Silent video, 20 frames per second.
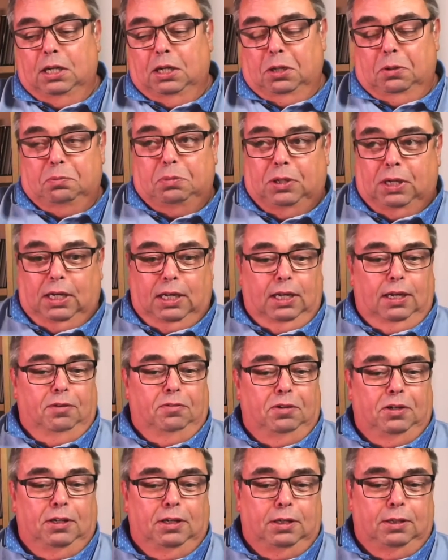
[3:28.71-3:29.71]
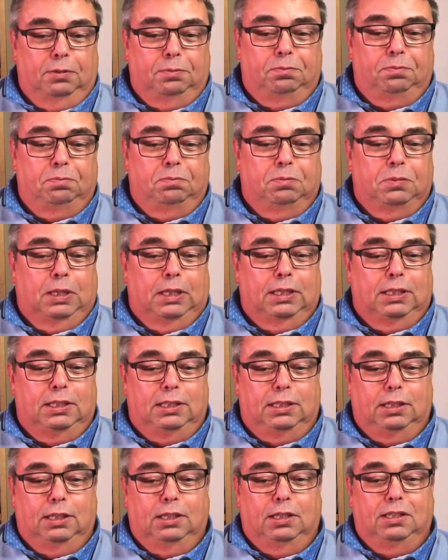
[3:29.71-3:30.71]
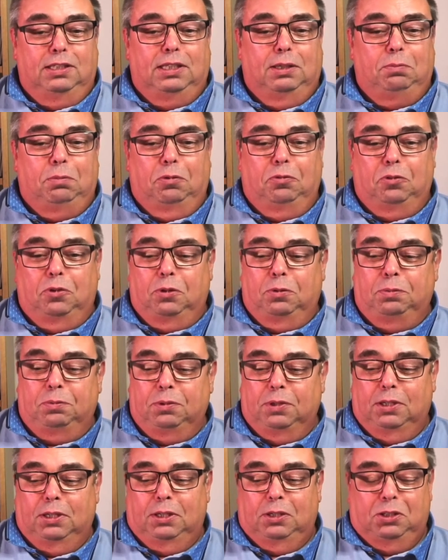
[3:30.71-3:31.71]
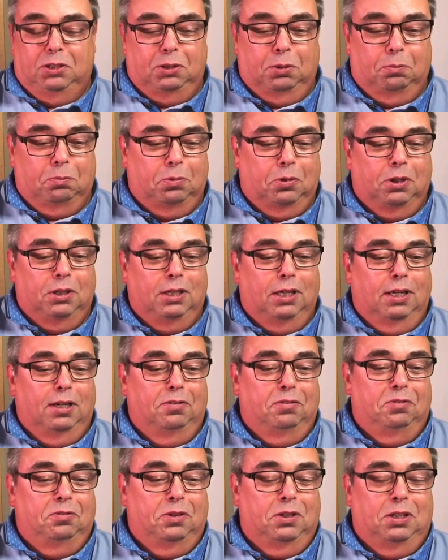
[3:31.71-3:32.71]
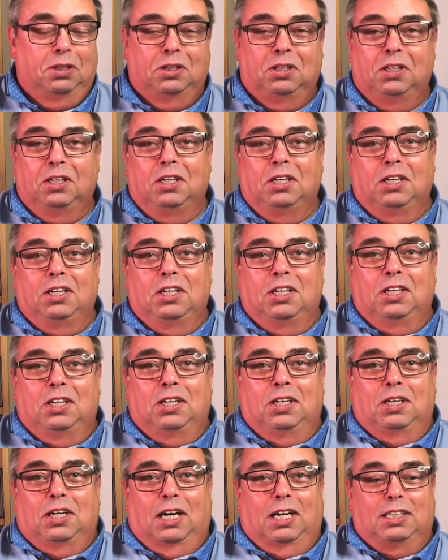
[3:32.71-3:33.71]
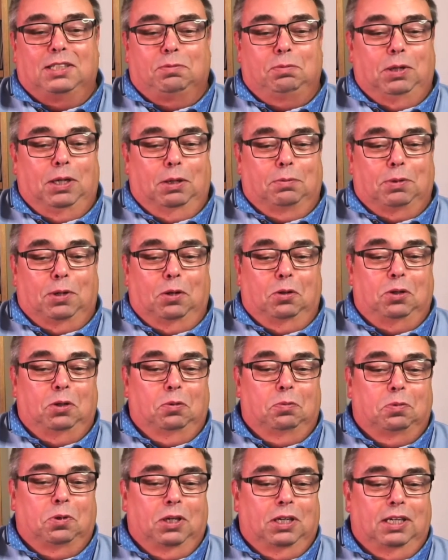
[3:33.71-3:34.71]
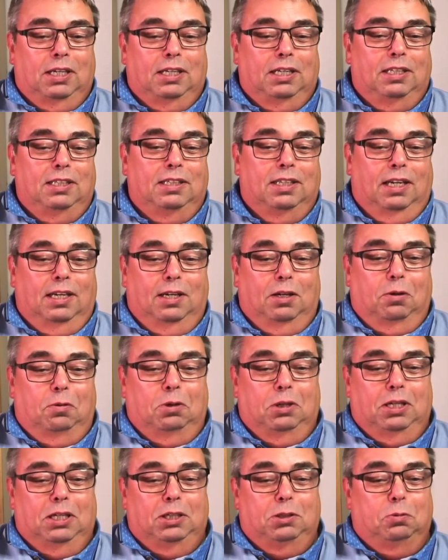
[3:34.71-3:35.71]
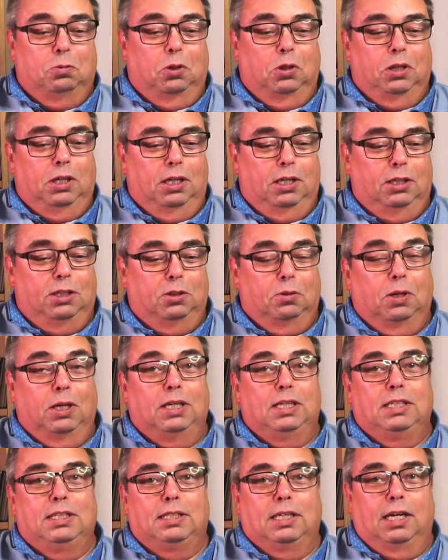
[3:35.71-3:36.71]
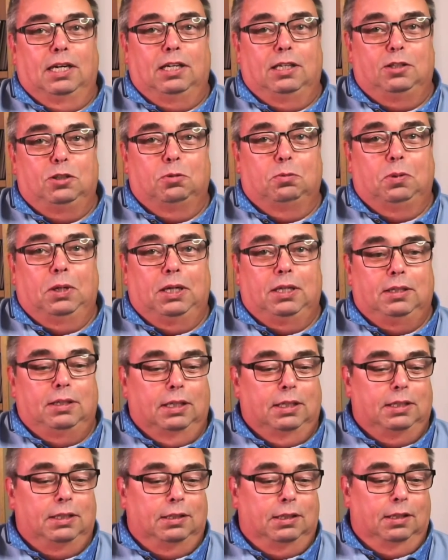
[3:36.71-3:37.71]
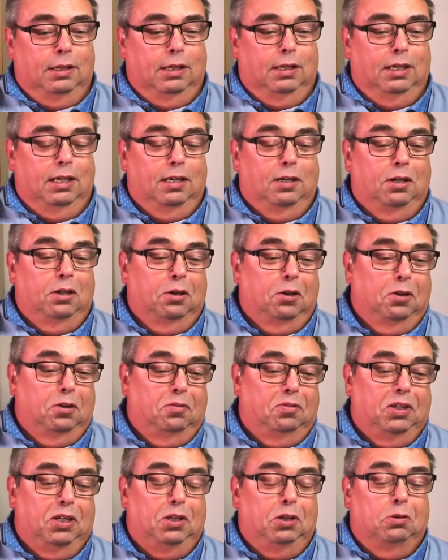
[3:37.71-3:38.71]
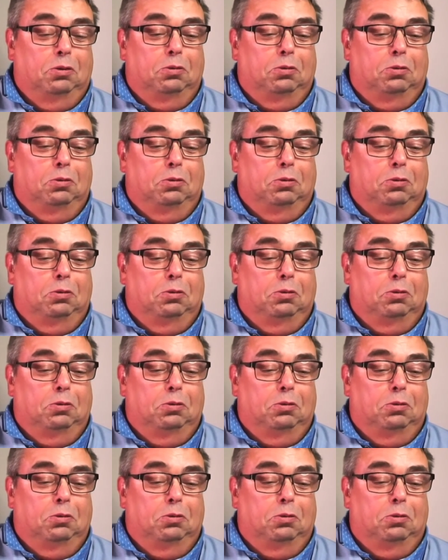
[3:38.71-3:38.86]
But I have, um, as said before, somebody have asked me about what it is and how it is working, so I decided to make this uh, little uh, video